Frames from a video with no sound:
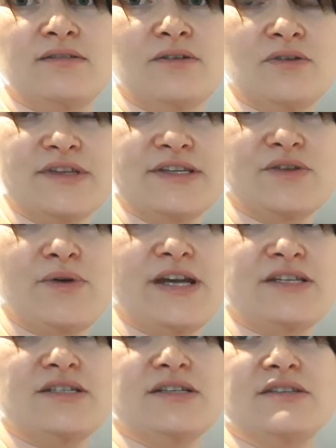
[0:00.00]
all these
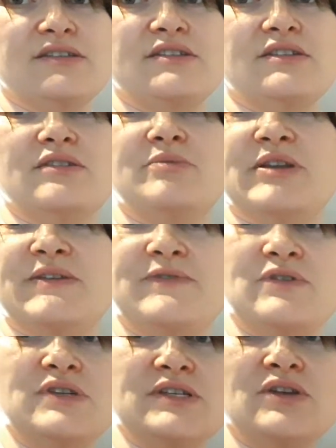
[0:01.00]
questions to. But if
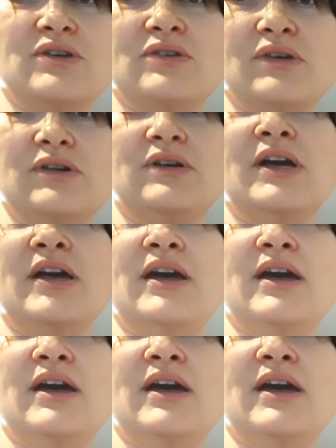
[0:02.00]
you just Google,